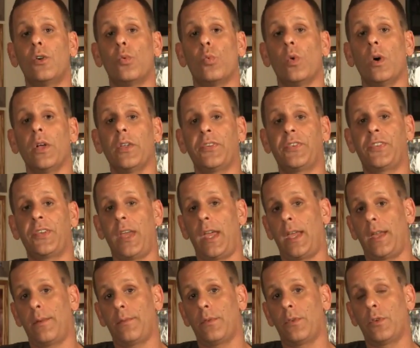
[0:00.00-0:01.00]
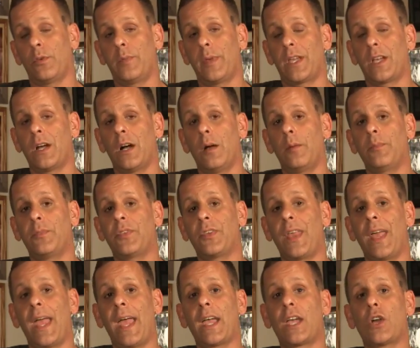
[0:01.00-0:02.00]
we'll see who becomes
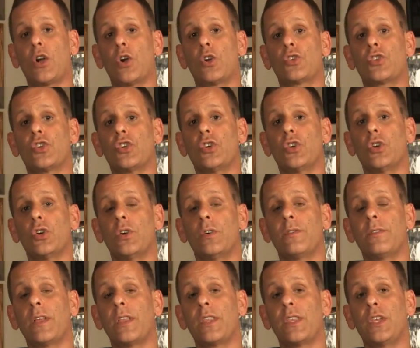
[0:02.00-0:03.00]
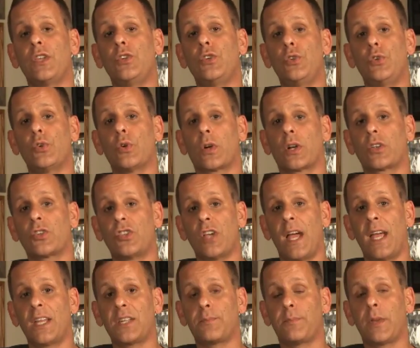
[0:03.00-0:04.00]
the head coach of the New York Giants.